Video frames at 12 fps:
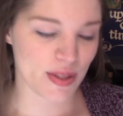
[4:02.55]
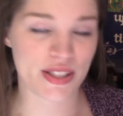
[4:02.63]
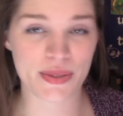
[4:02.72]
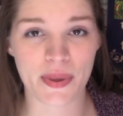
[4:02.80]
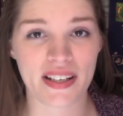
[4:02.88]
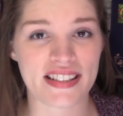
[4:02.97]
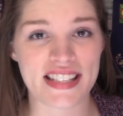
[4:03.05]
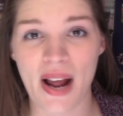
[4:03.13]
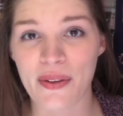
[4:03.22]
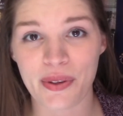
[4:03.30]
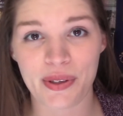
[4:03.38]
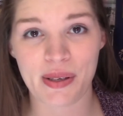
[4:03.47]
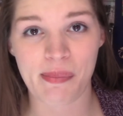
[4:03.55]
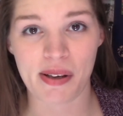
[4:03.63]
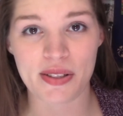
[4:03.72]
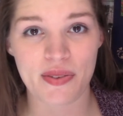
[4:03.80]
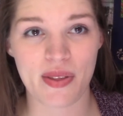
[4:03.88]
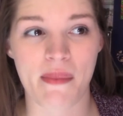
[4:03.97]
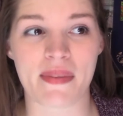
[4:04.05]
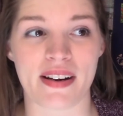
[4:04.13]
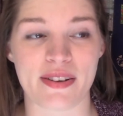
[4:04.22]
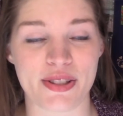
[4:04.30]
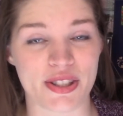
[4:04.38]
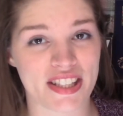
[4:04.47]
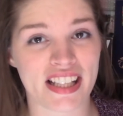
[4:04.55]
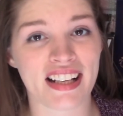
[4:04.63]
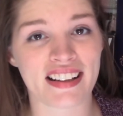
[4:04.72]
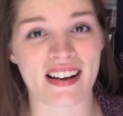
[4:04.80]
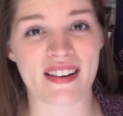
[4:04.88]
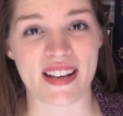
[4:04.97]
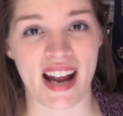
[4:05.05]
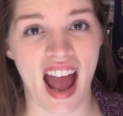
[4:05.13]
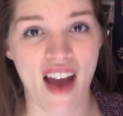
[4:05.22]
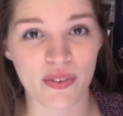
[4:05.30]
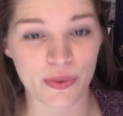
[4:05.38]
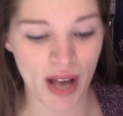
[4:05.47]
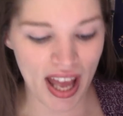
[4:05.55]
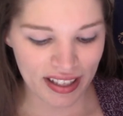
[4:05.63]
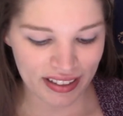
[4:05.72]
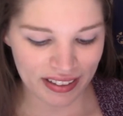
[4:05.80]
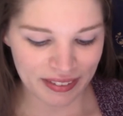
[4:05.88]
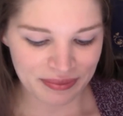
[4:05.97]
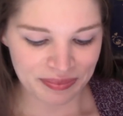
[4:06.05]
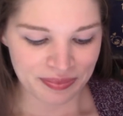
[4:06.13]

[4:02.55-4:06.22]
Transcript: I just went and downloaded a bunch of them that are just sitting there that I haven't read.